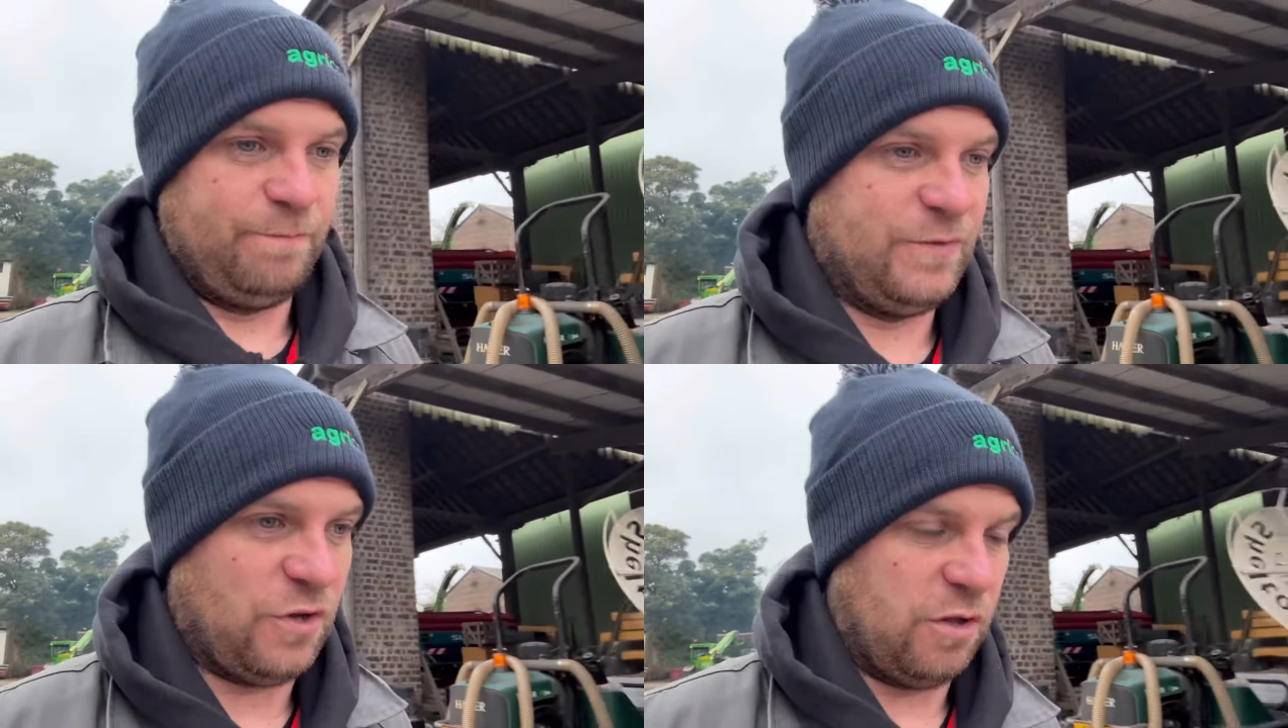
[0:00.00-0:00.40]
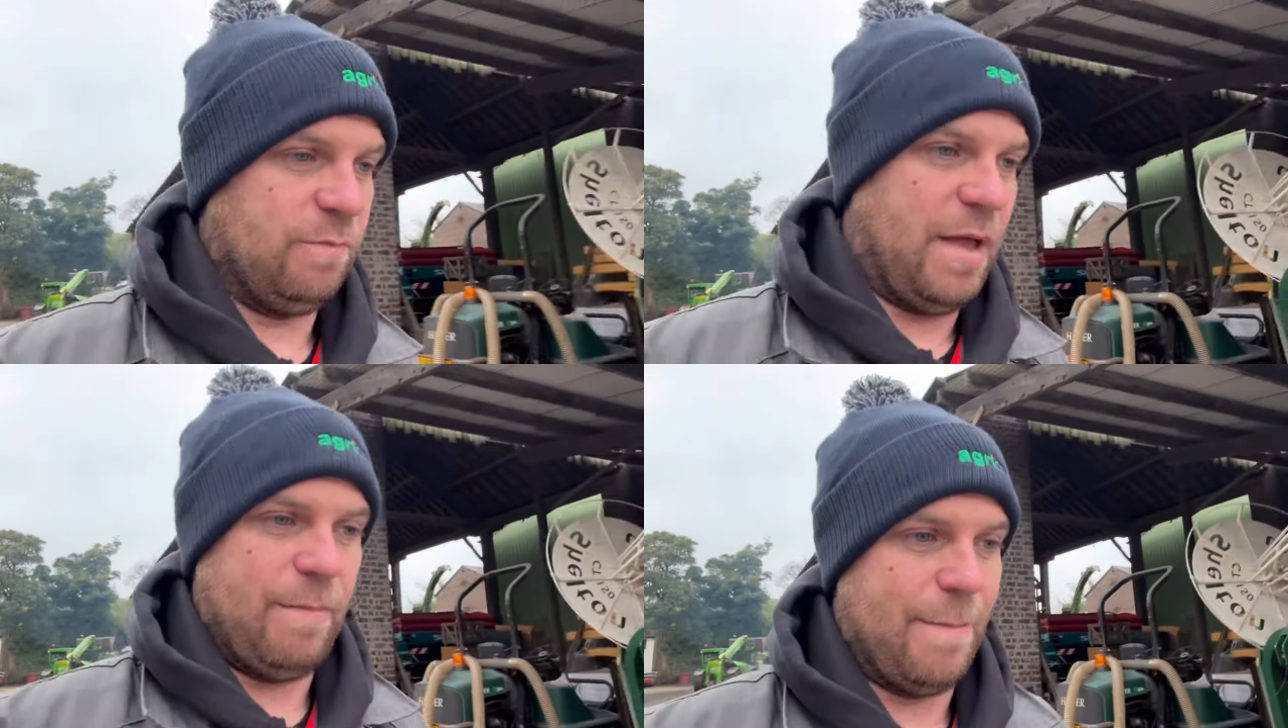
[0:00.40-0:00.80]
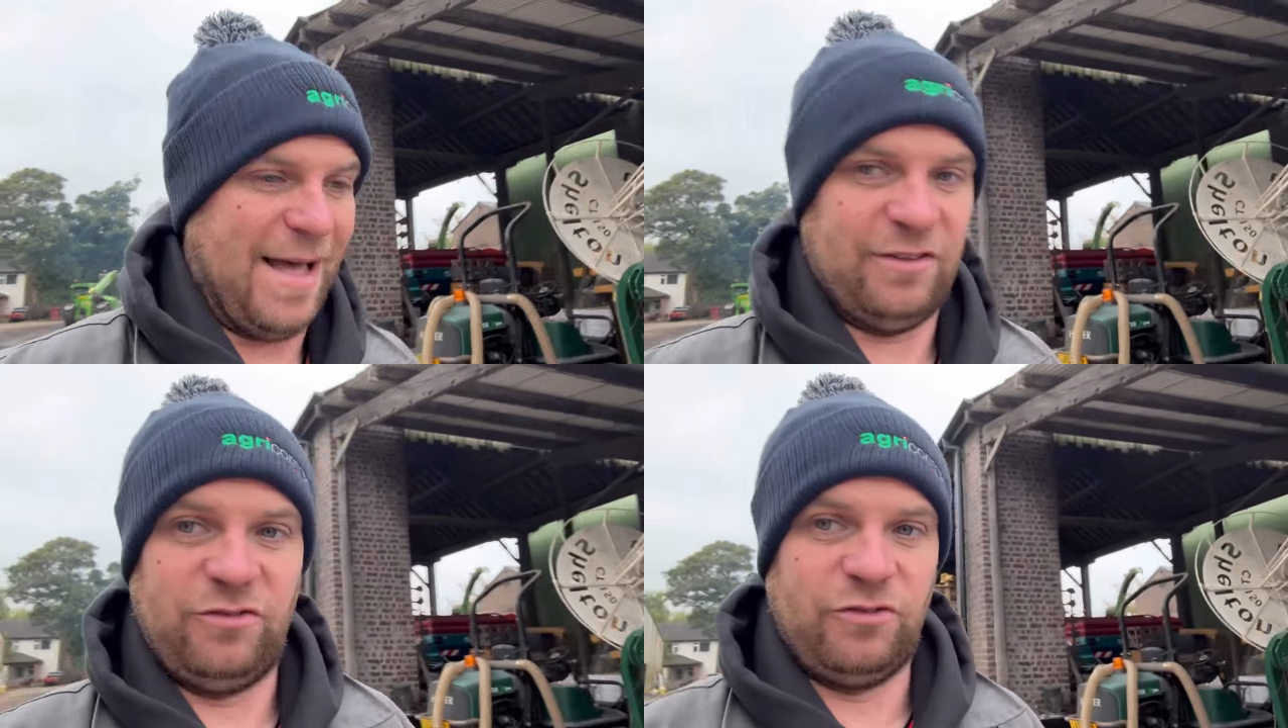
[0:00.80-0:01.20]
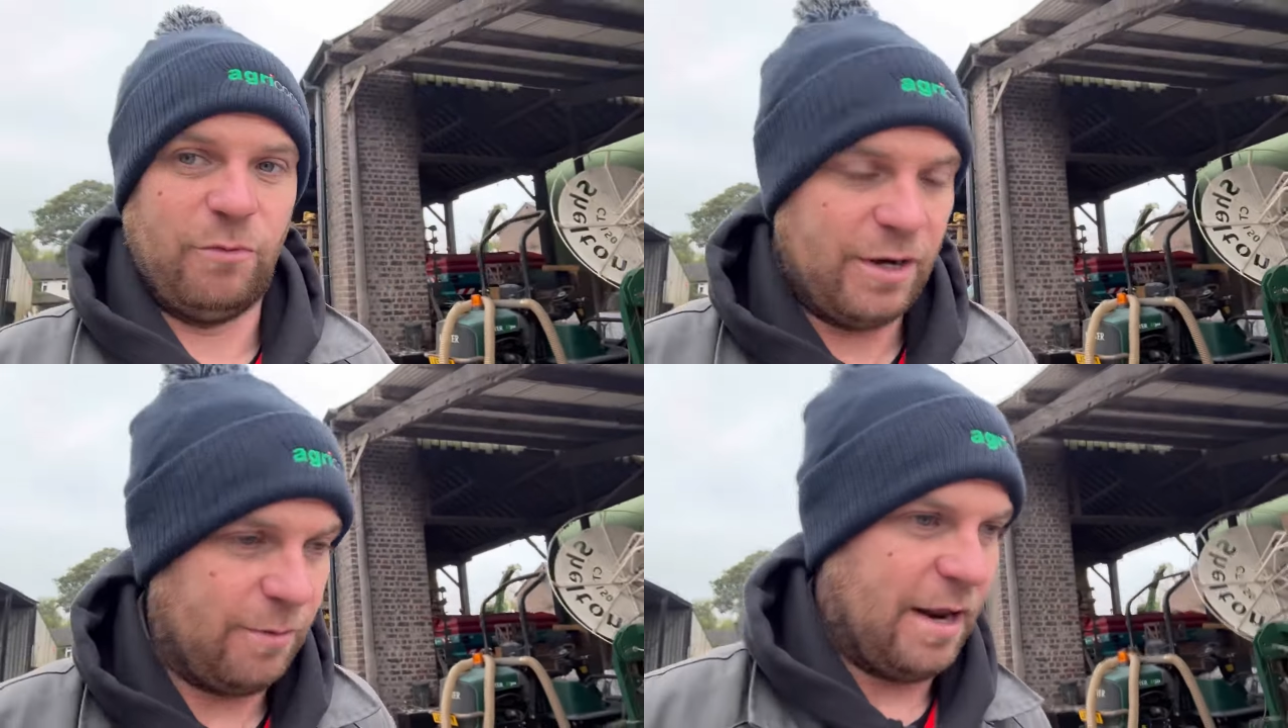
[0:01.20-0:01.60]
salt and pepper battered
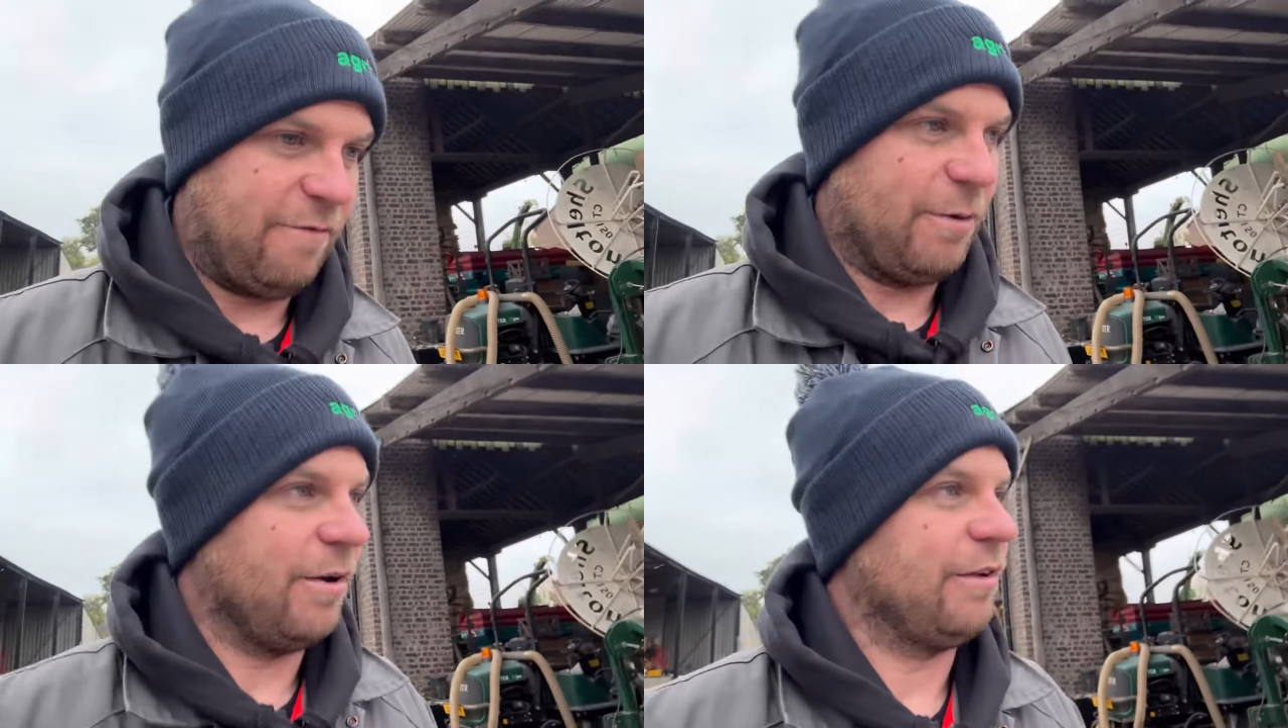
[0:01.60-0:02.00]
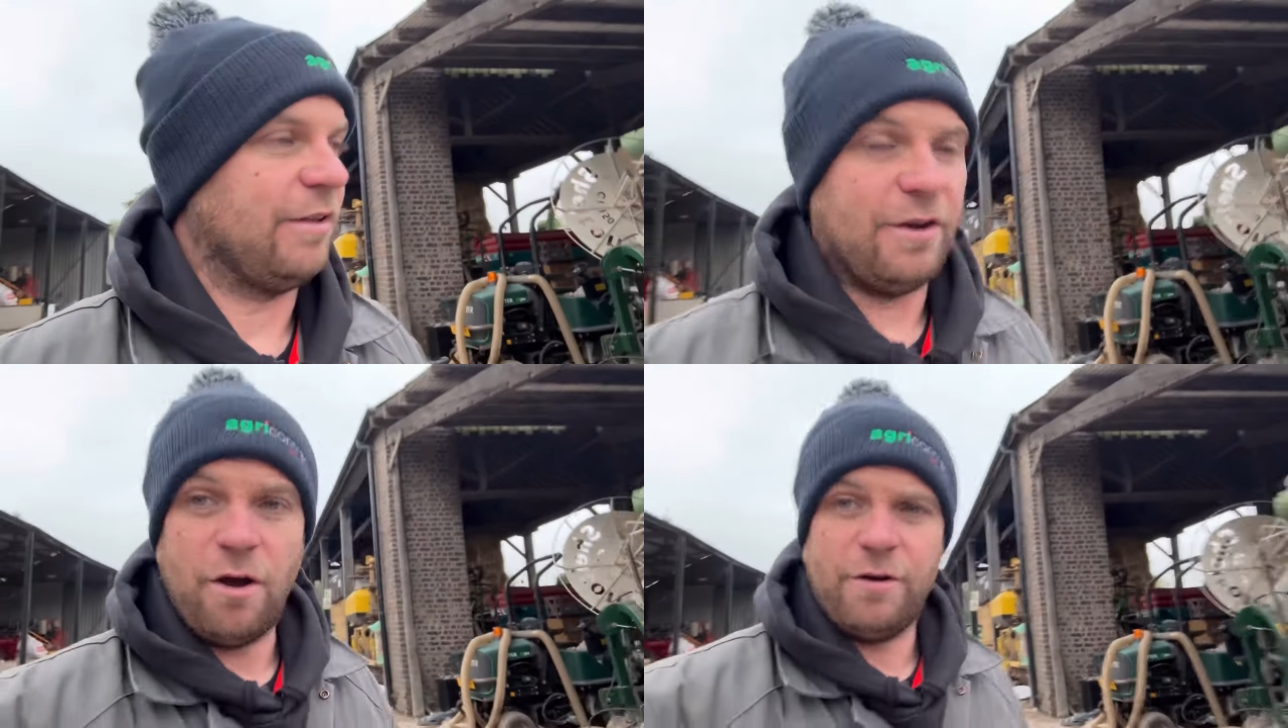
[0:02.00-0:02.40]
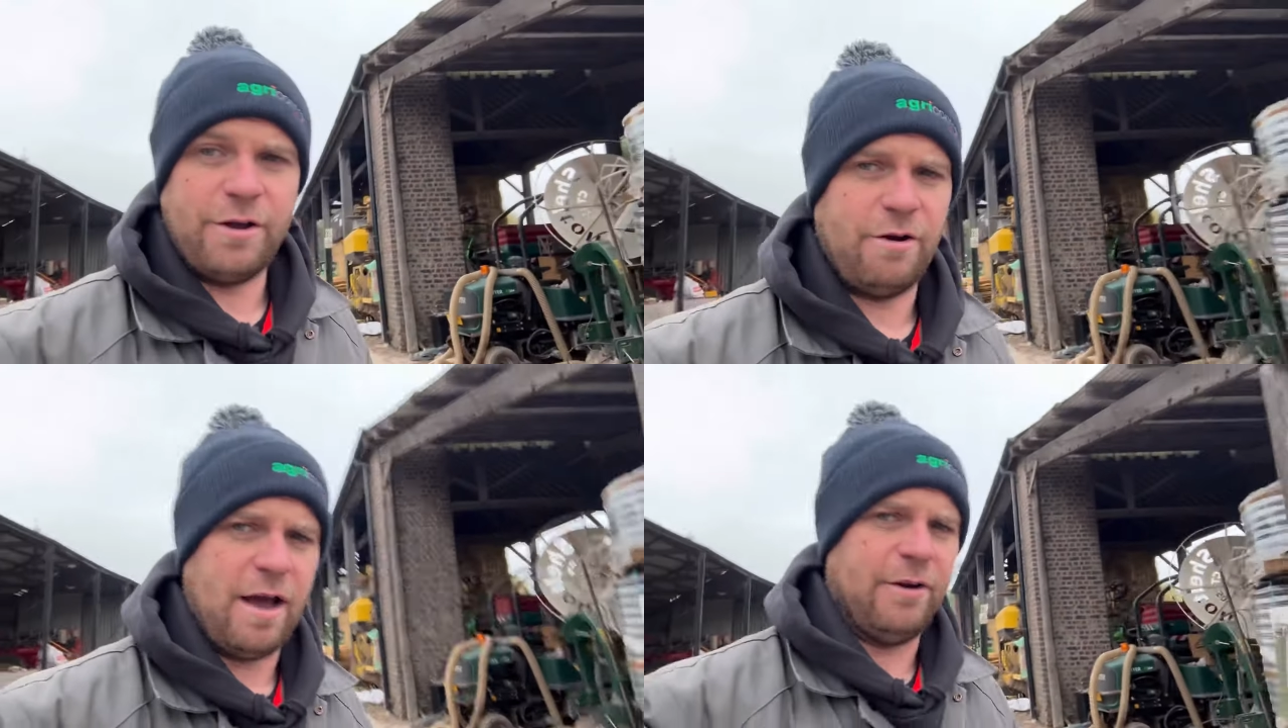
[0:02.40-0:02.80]
squid or whatever it was. I was like, no, no, you're right.